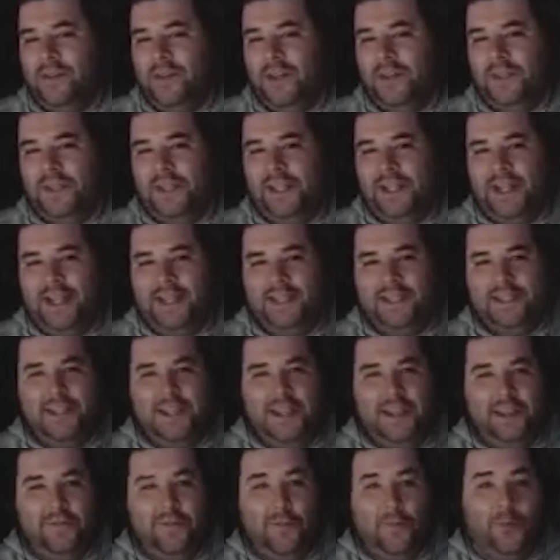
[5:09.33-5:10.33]
on the last
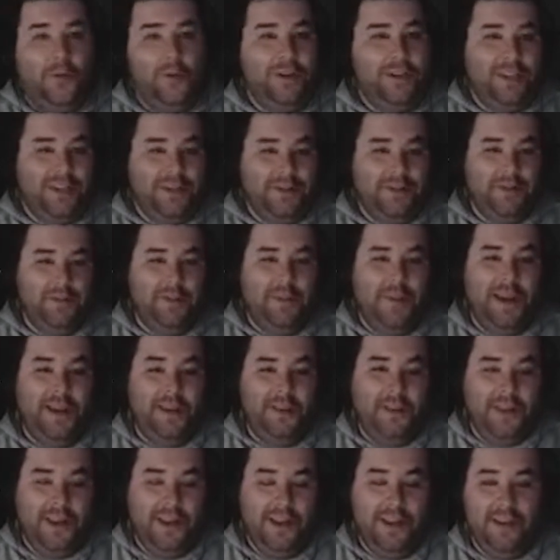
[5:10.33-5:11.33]
day for Tetris
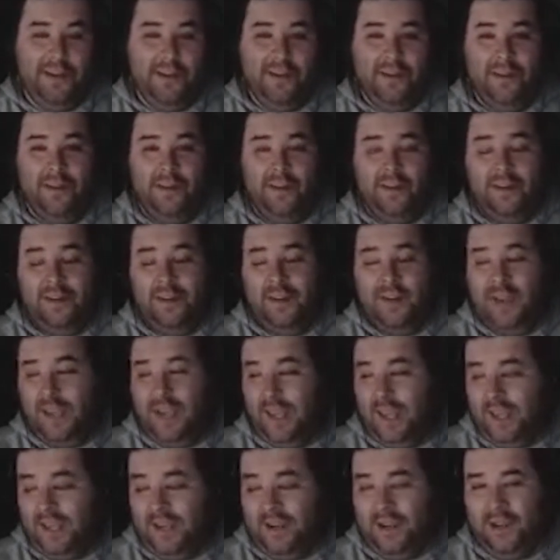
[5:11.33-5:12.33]
Battle Gaiden.
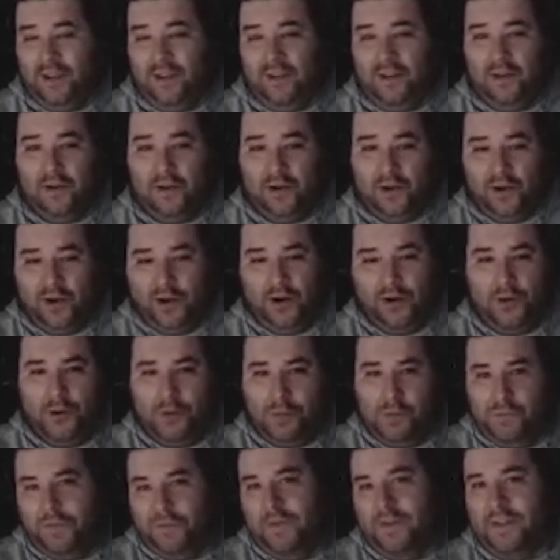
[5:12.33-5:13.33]
And our
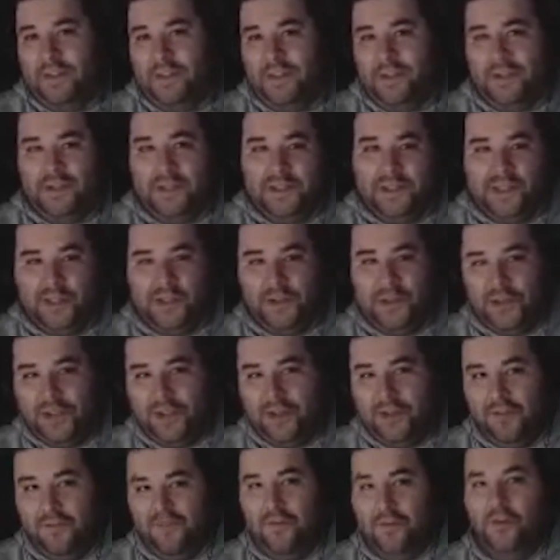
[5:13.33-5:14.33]
group of friends here in Southern
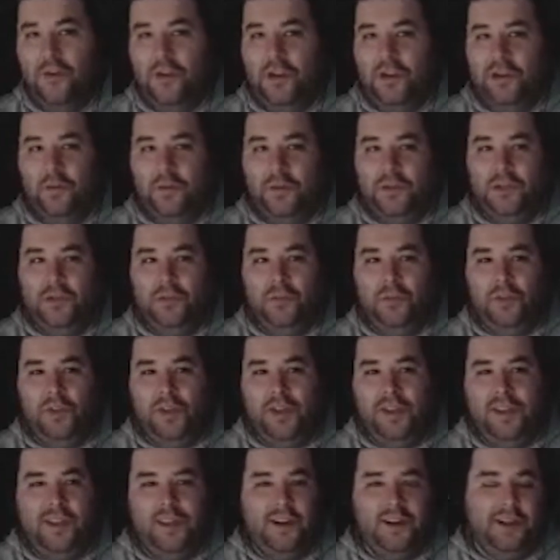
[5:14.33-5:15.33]
California, we do
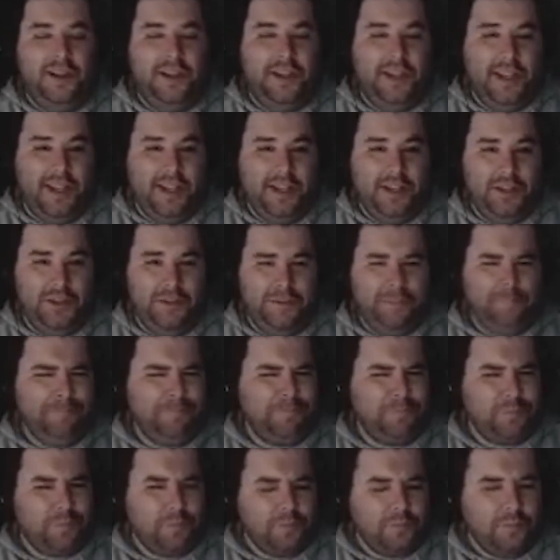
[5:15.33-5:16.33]
play that on occasion.
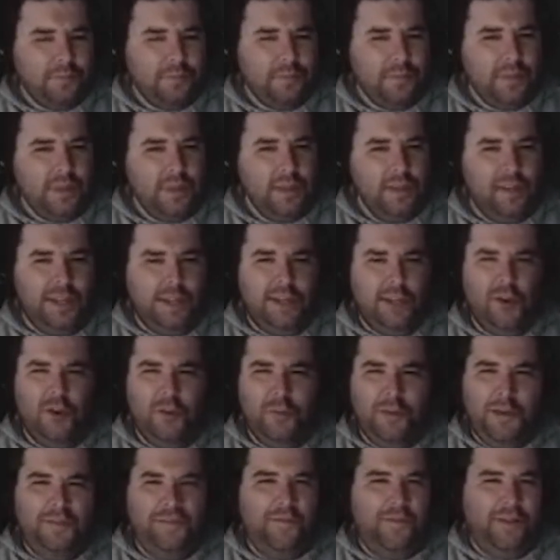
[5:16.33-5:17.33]
Like, all
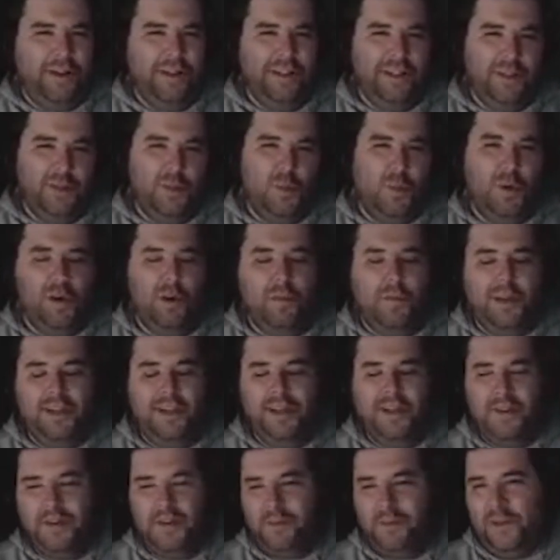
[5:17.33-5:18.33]
my friends swear by
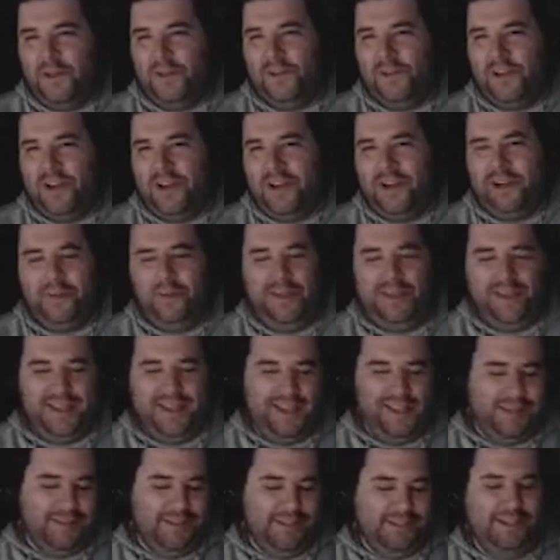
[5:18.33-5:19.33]
Tetris Battle Gaiden. I'm like,
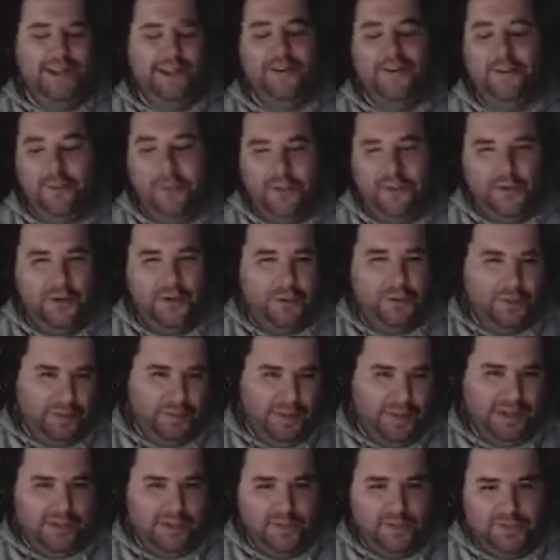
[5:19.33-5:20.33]
that game's terrible. You want to play
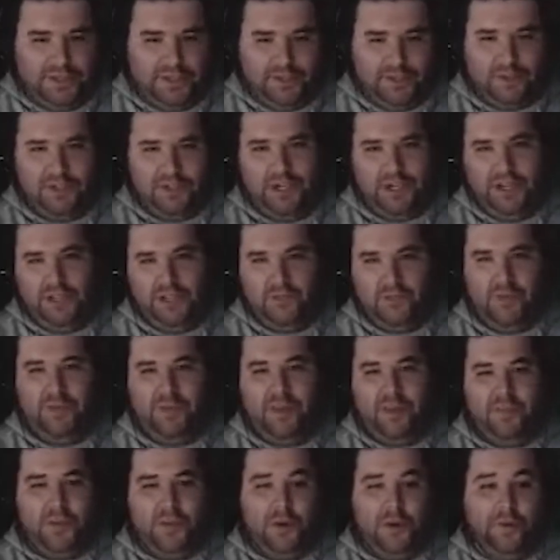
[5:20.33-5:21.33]
Magical Tetris Challenge? We
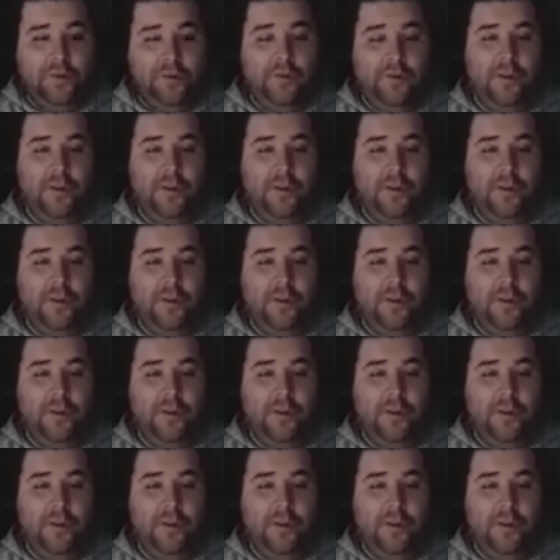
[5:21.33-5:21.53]
play both.